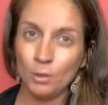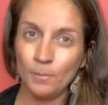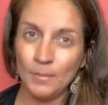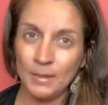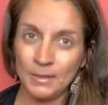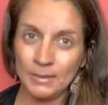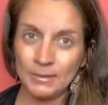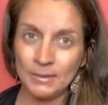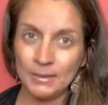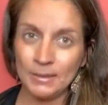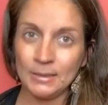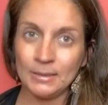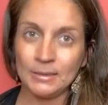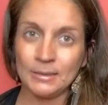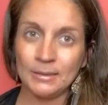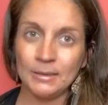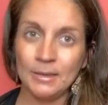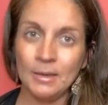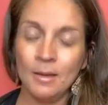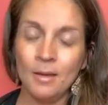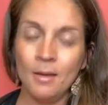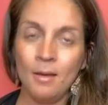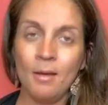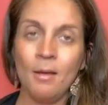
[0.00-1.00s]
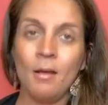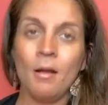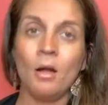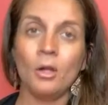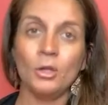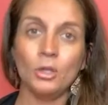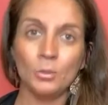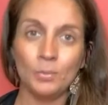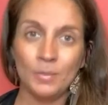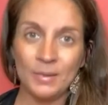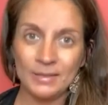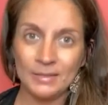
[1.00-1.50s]
your business,
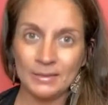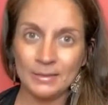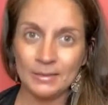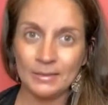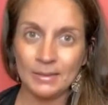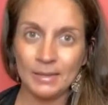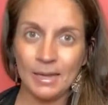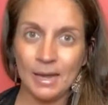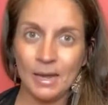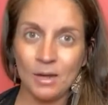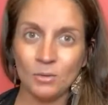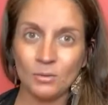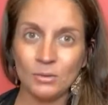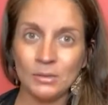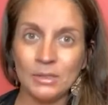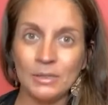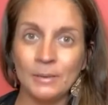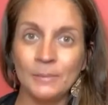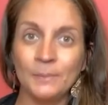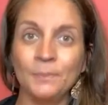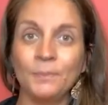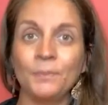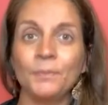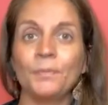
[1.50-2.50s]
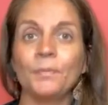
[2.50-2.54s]
on your business account,